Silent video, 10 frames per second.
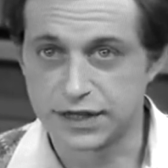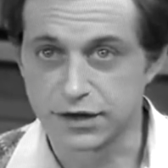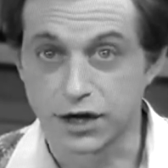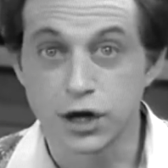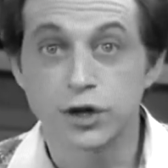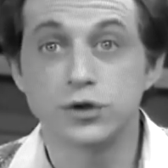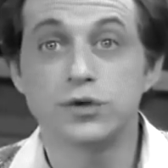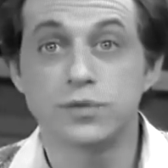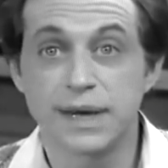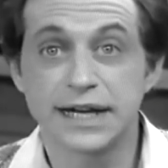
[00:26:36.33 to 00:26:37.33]
You may
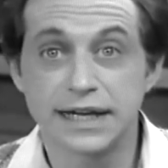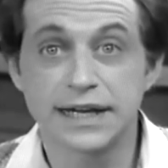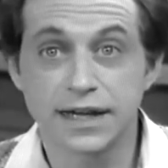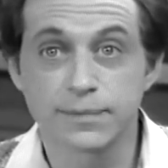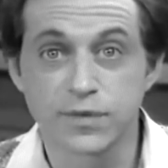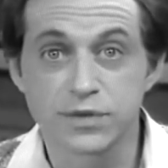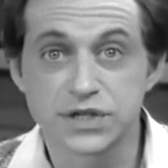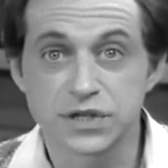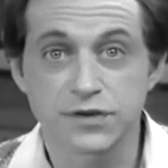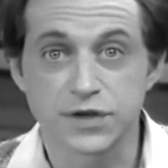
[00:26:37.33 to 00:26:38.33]
need help from the service
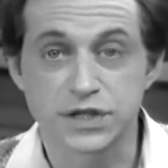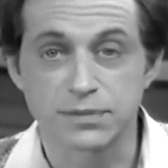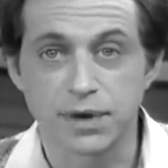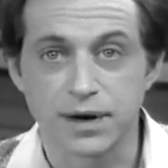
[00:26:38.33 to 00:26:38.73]
department.